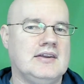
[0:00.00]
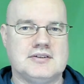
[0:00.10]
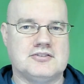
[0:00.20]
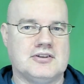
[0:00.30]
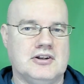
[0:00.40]

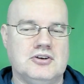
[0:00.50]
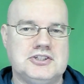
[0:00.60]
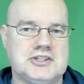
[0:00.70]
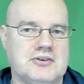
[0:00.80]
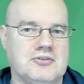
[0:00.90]
The
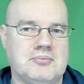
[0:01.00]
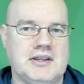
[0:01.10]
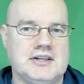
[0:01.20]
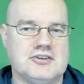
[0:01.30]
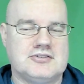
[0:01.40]
solution would
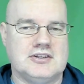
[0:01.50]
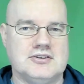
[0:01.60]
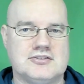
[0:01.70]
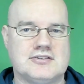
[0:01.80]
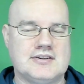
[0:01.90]
be just to
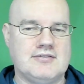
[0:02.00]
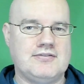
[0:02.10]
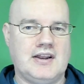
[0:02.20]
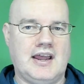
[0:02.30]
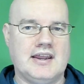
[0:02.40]
use the civil
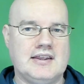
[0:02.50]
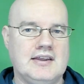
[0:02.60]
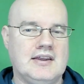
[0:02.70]
flag,